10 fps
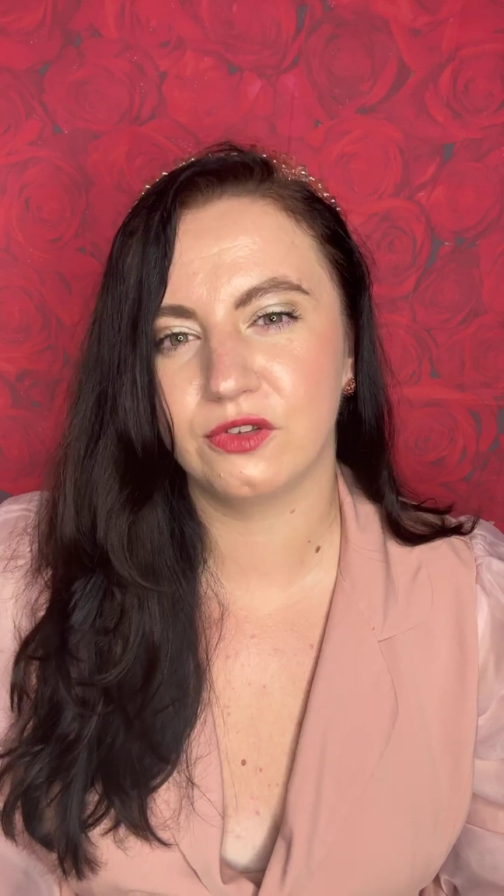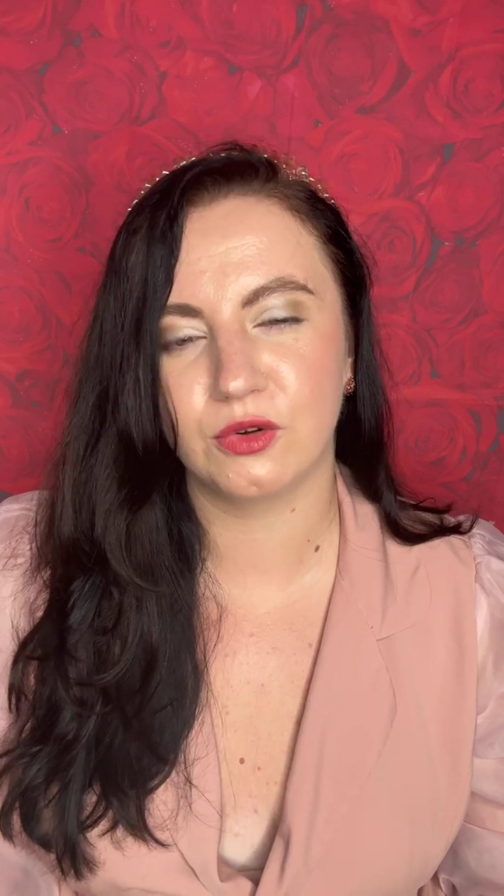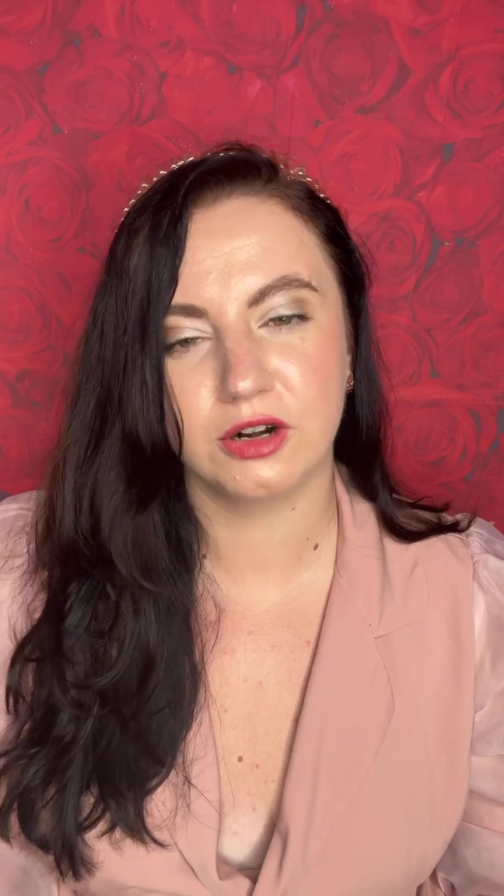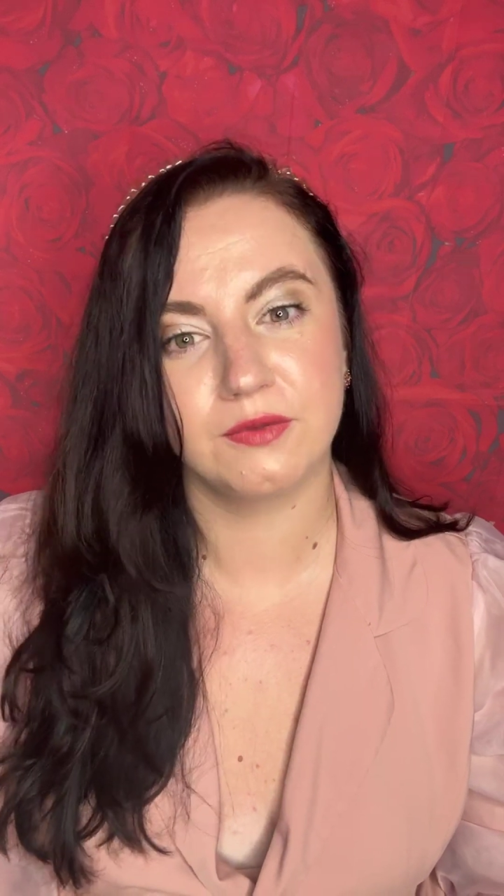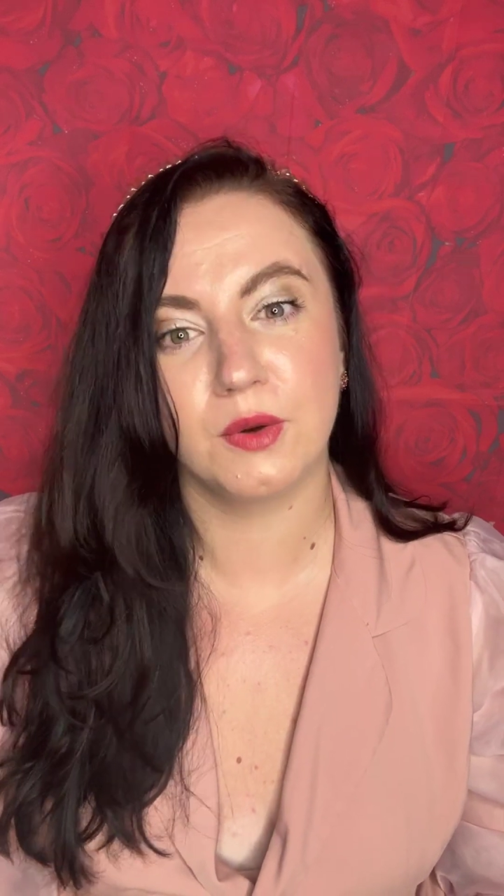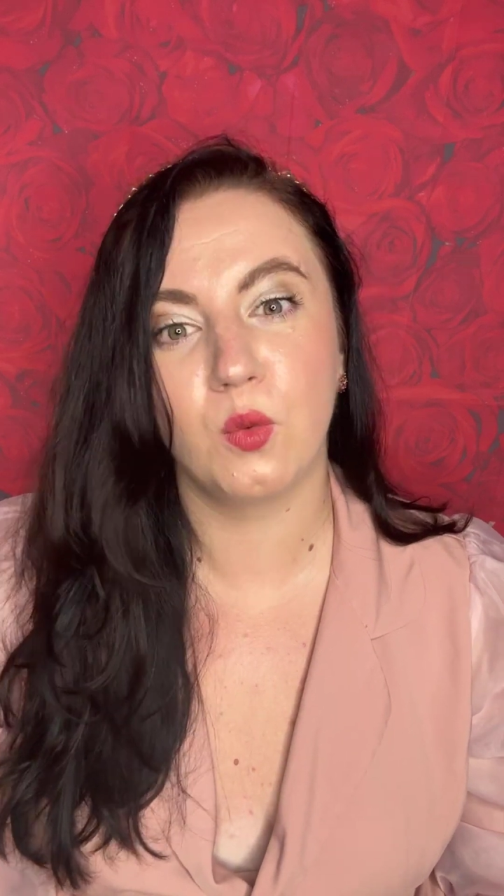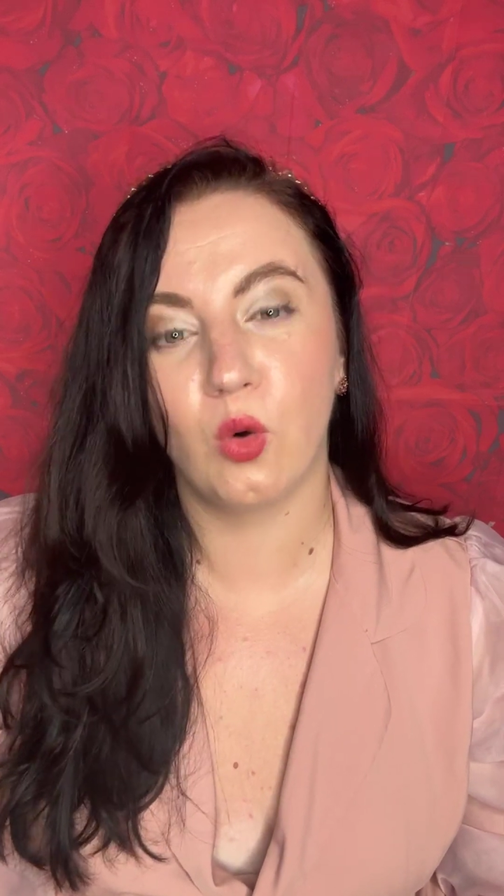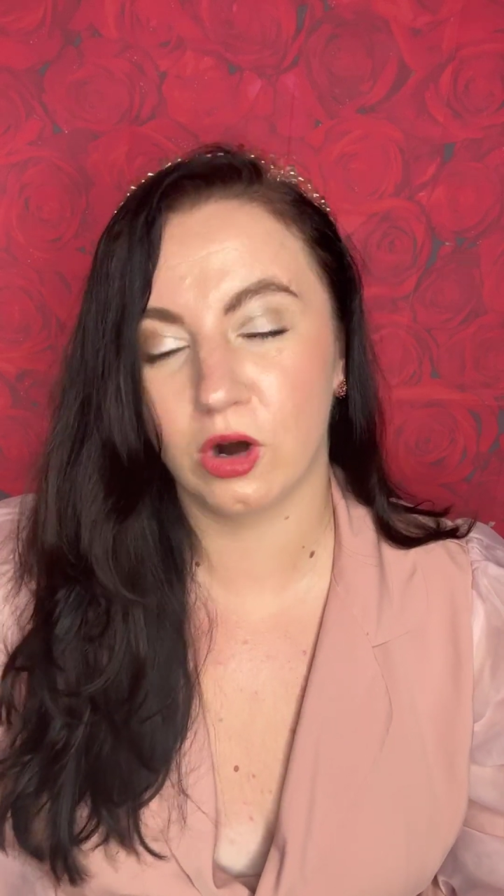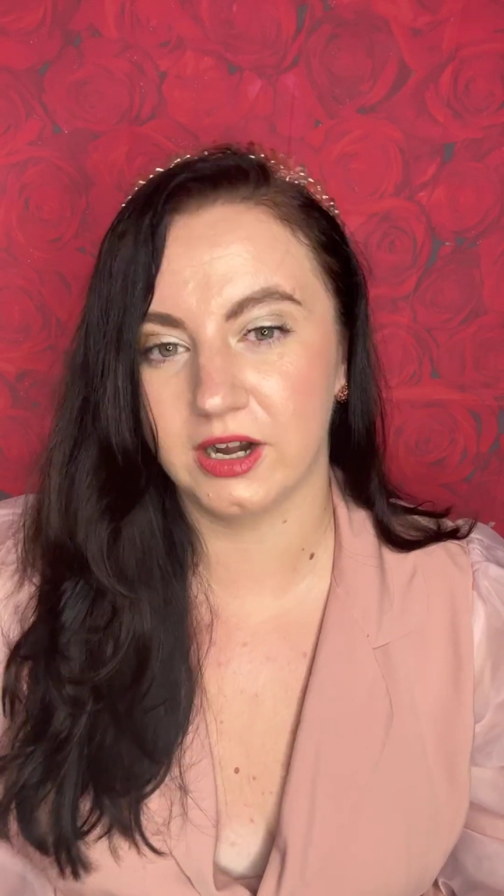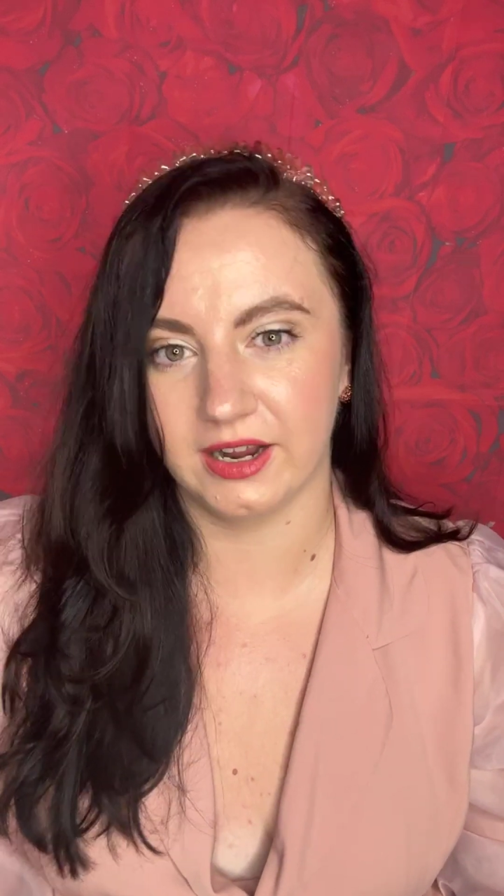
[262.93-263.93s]
sort of a
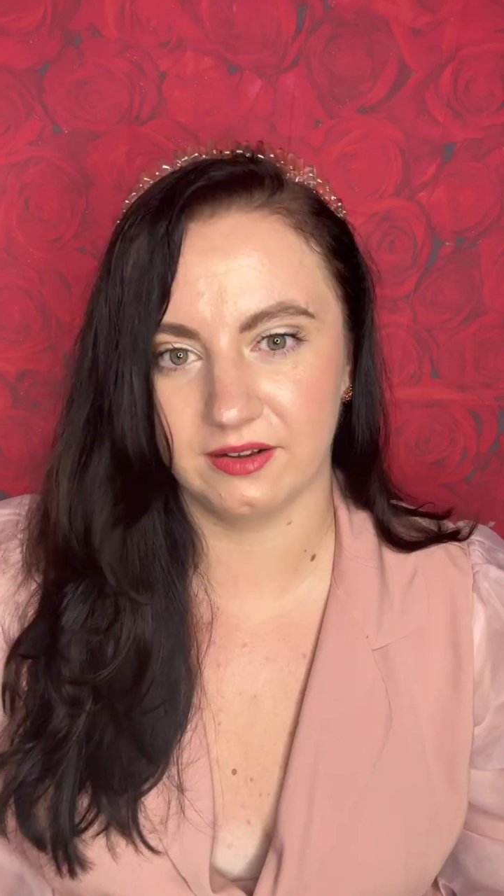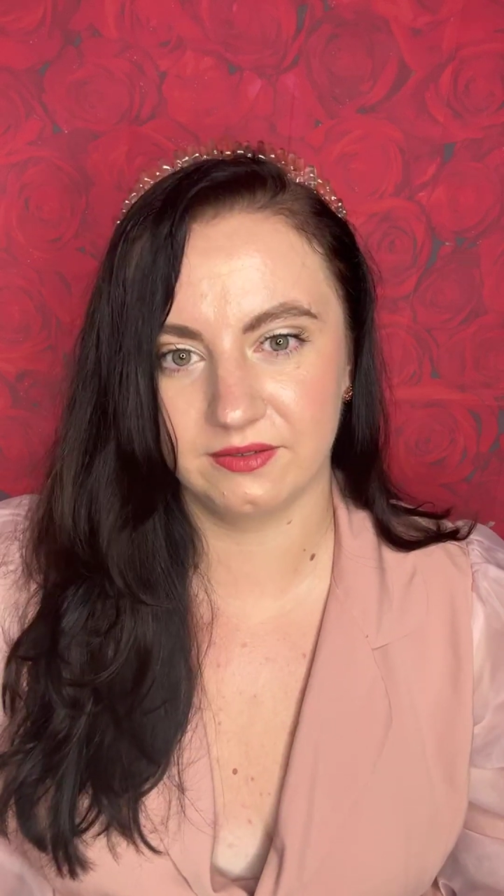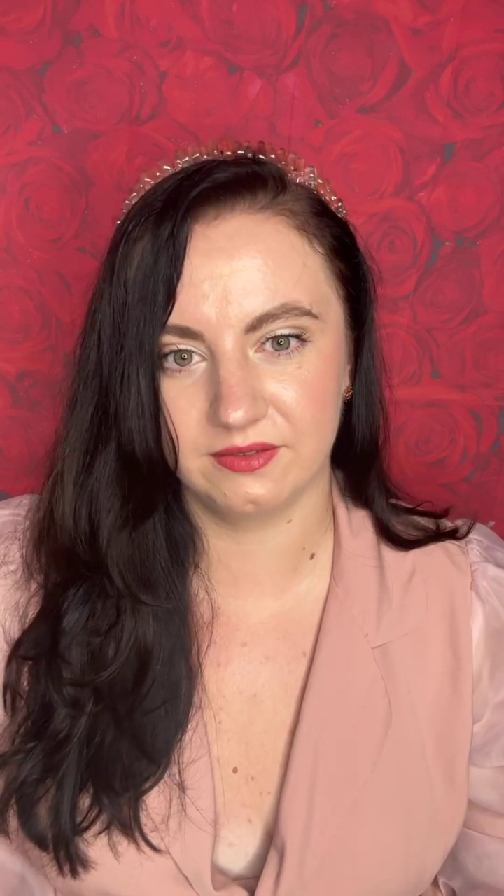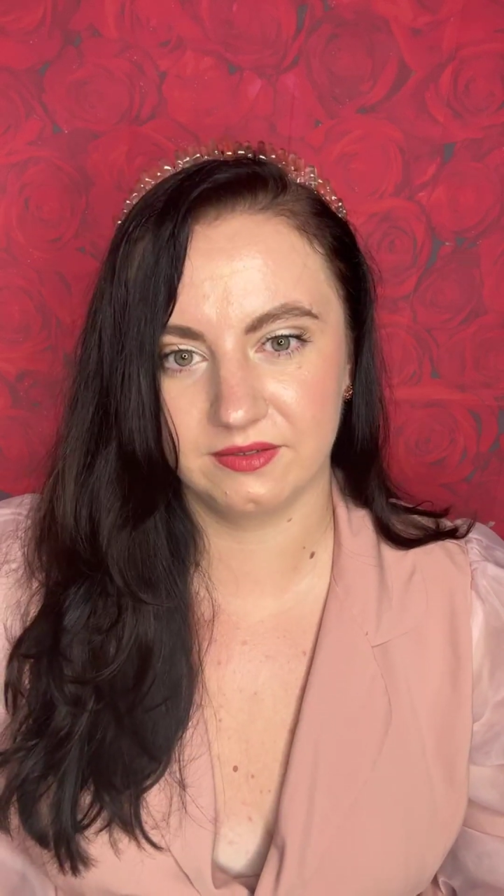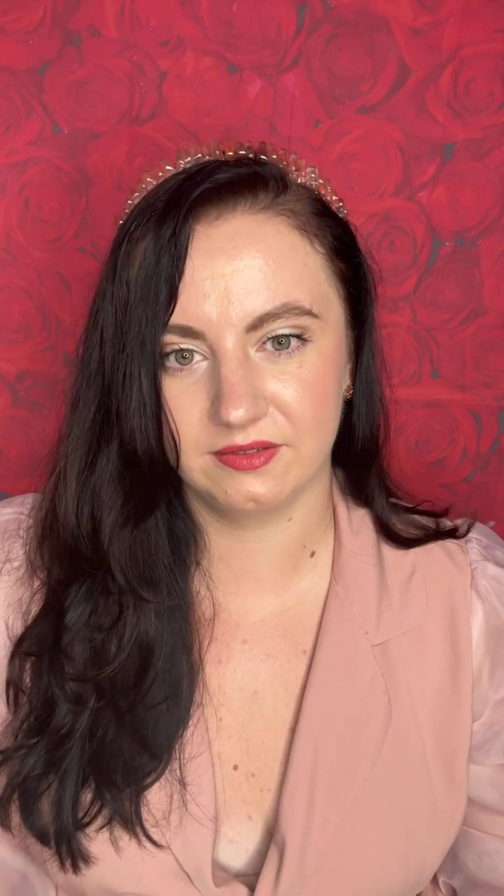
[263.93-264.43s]
warning.